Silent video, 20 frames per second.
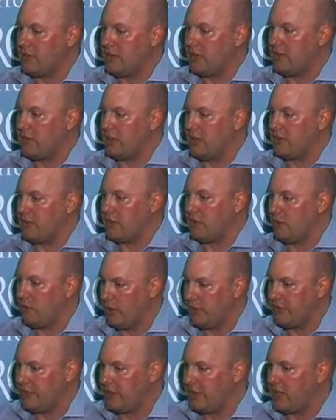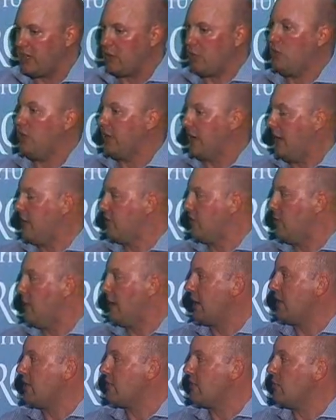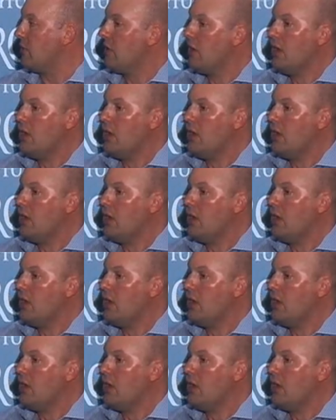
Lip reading: It's intrinsically a communication mechanism.